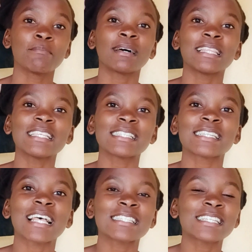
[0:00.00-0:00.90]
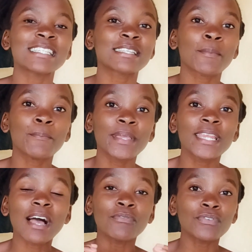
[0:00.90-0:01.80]
but this doesn't
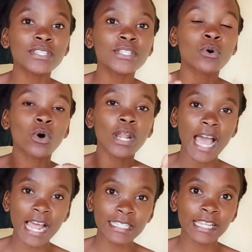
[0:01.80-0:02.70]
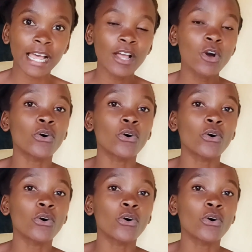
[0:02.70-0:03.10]
mean a physical altar,